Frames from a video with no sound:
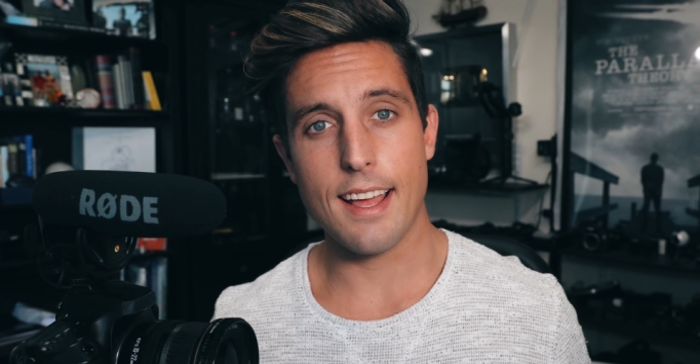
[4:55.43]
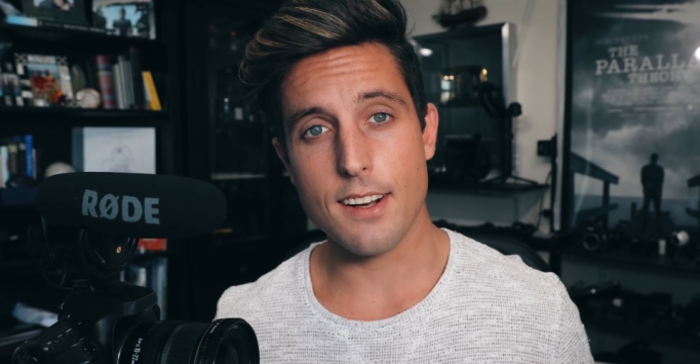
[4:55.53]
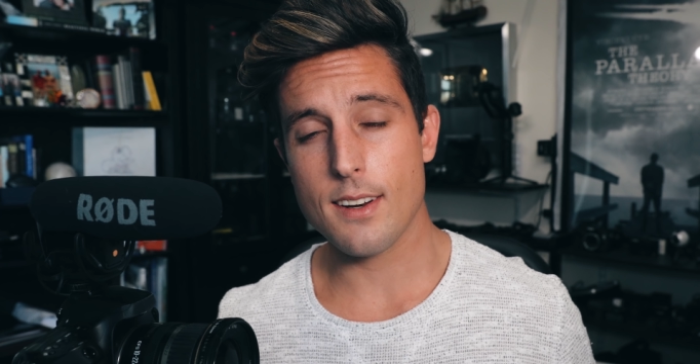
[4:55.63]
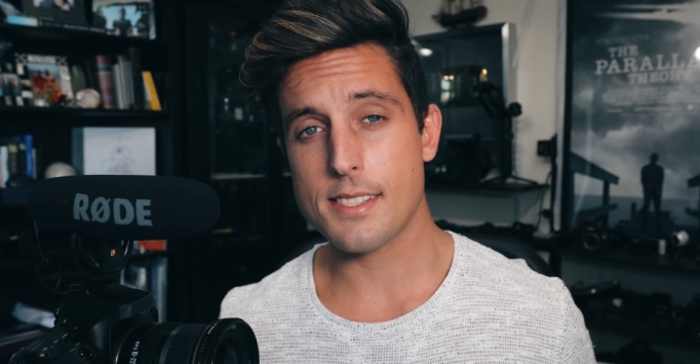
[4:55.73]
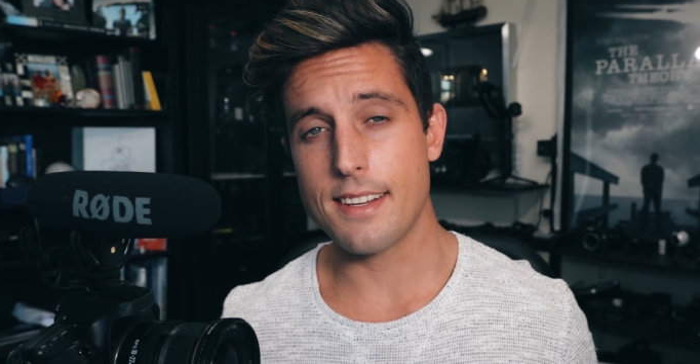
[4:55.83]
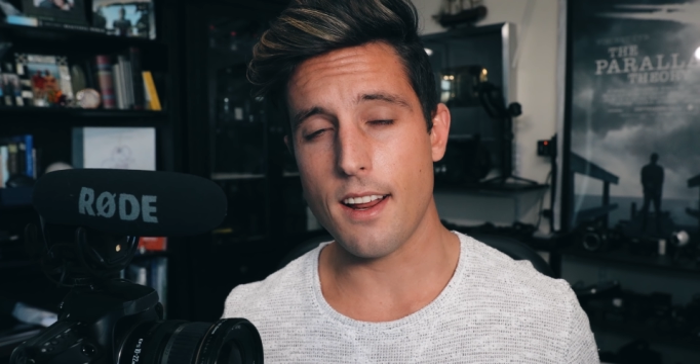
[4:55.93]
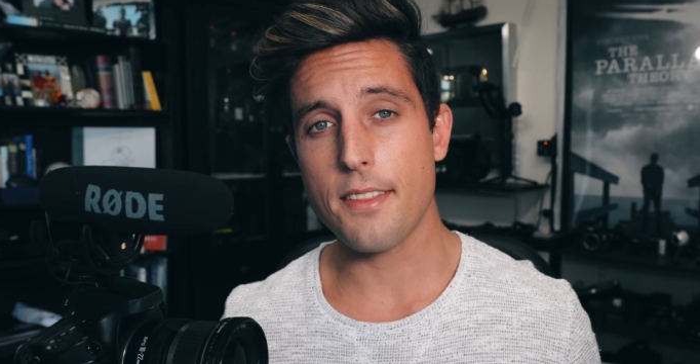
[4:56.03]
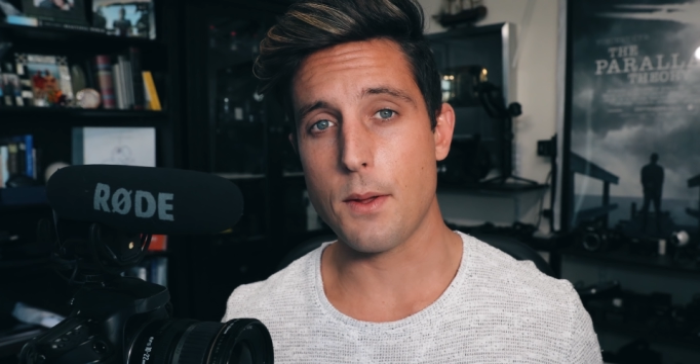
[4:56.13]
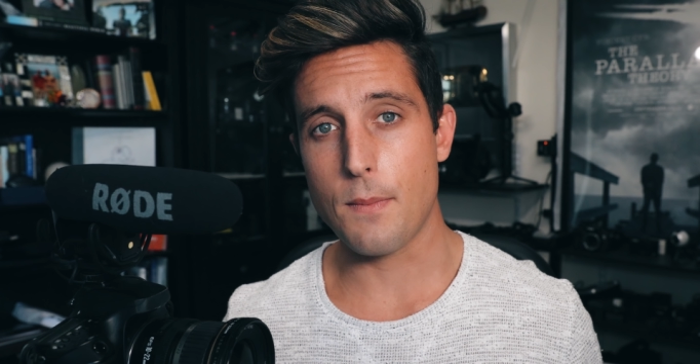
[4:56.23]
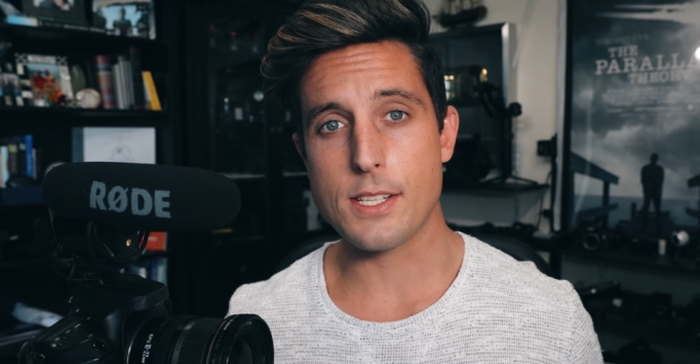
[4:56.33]
And honestly,
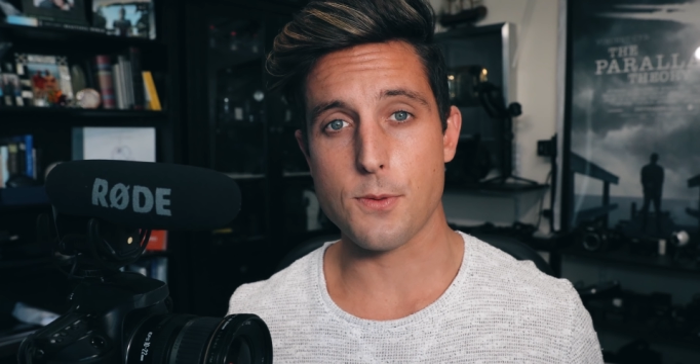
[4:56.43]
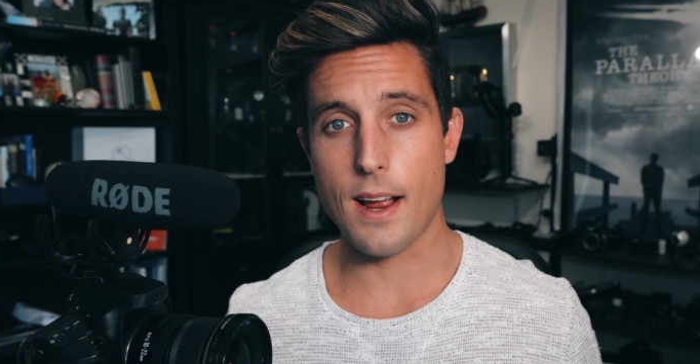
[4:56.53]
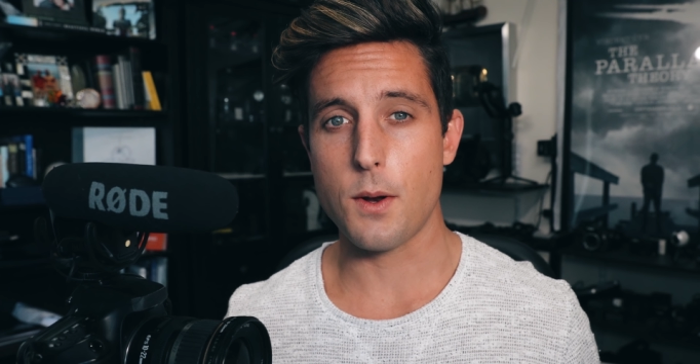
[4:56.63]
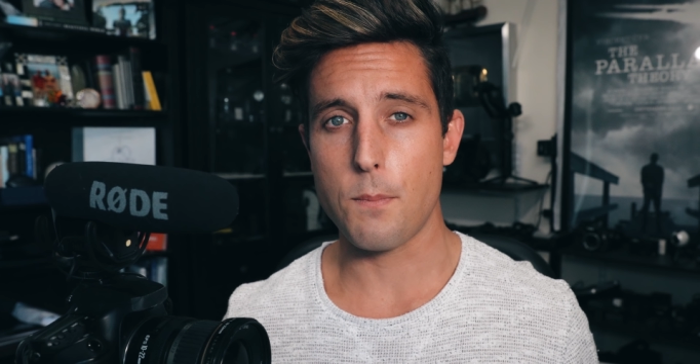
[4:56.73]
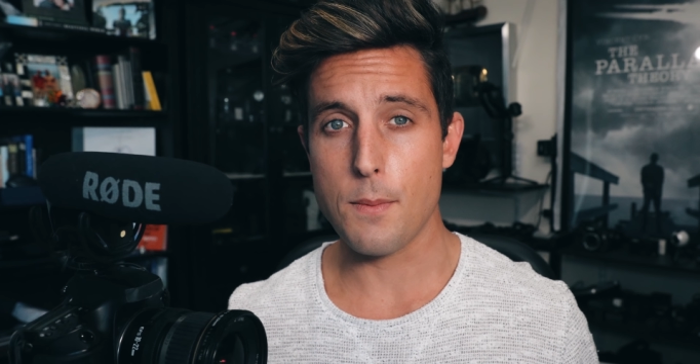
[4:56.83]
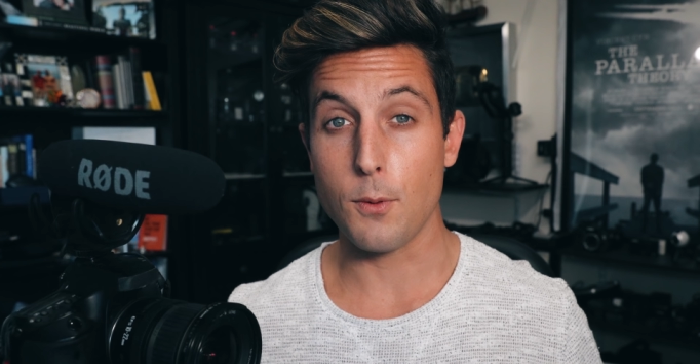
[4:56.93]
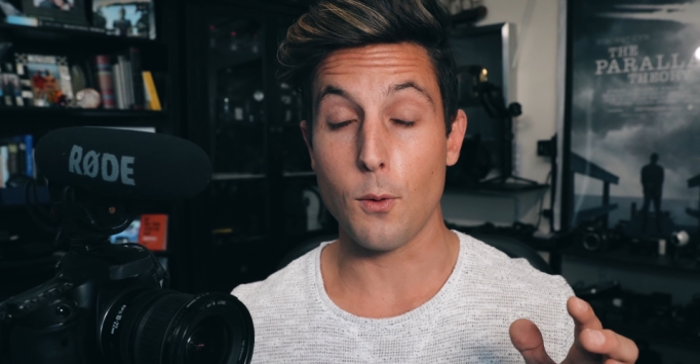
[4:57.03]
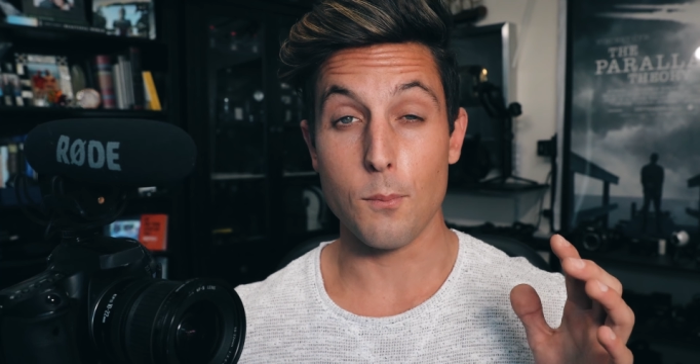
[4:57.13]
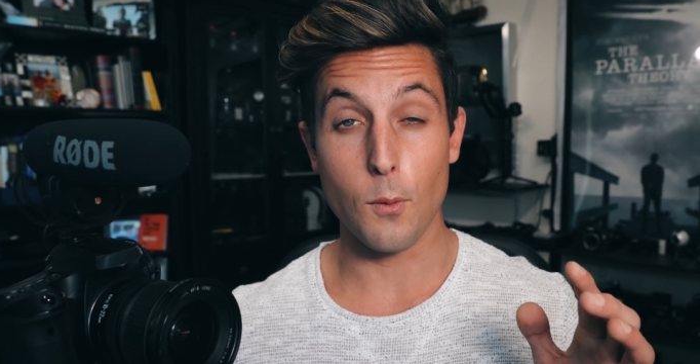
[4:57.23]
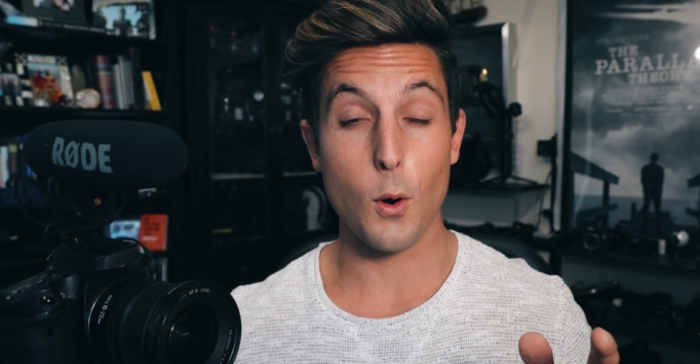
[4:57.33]
nothing makes random
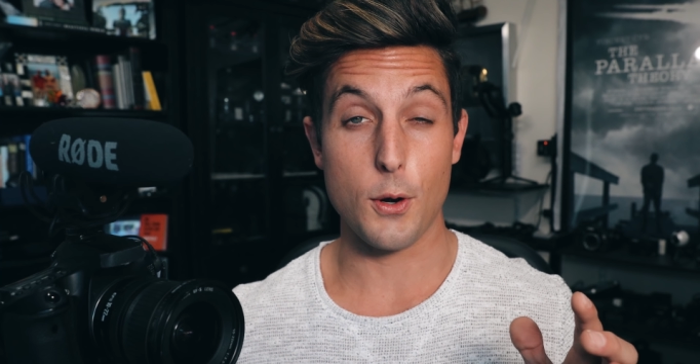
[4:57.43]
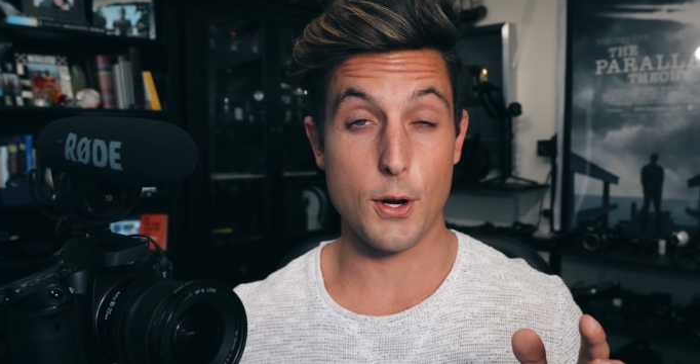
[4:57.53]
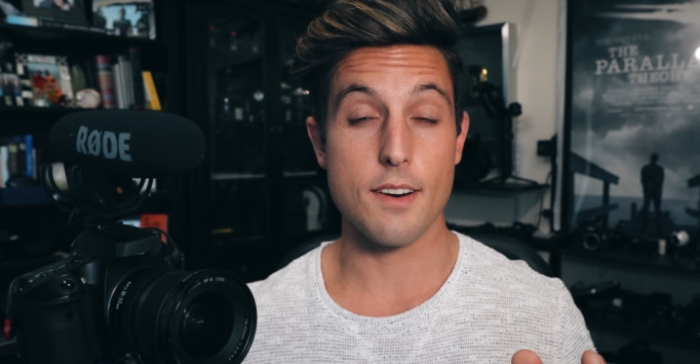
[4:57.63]
people more